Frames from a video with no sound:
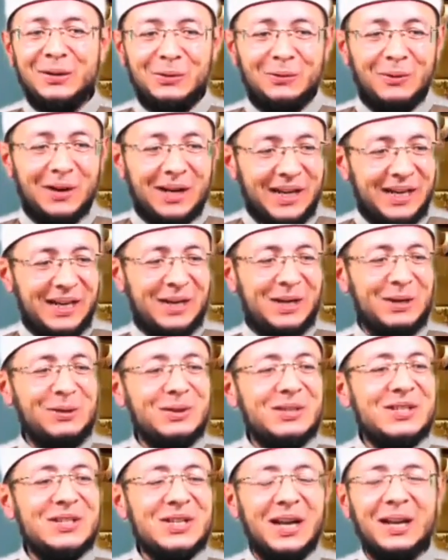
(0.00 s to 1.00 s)
want to
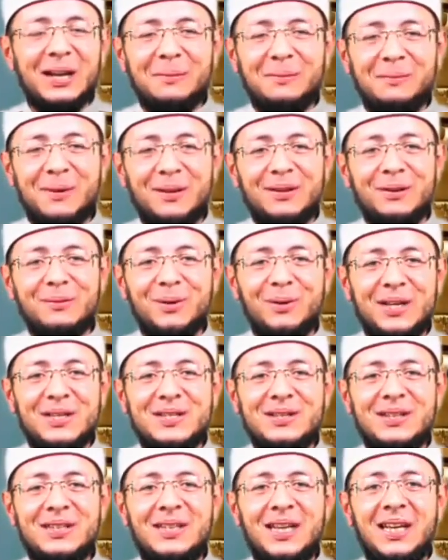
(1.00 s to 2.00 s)
include, inshallah, brother
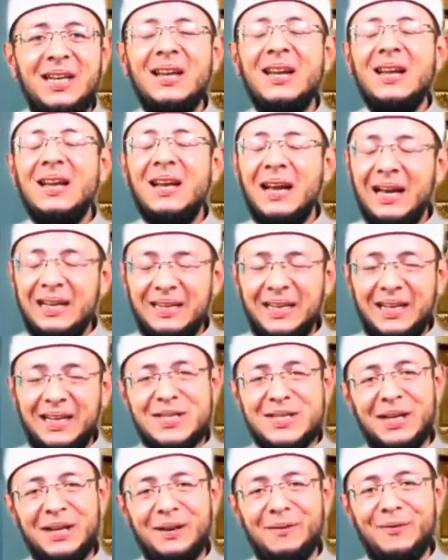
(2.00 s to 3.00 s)
Muizzuddin and
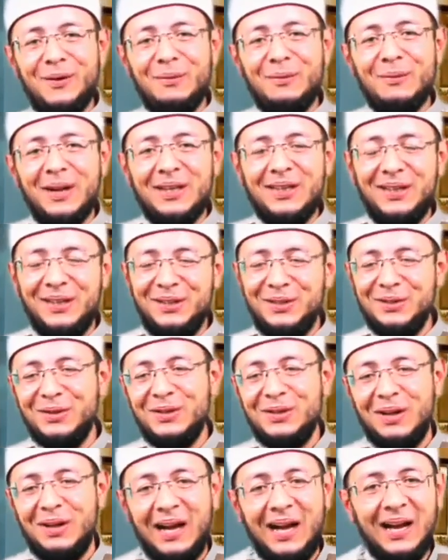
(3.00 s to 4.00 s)
each and everyone in your
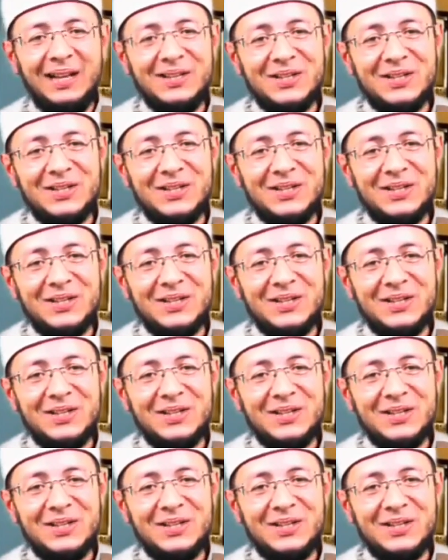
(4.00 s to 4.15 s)
dua.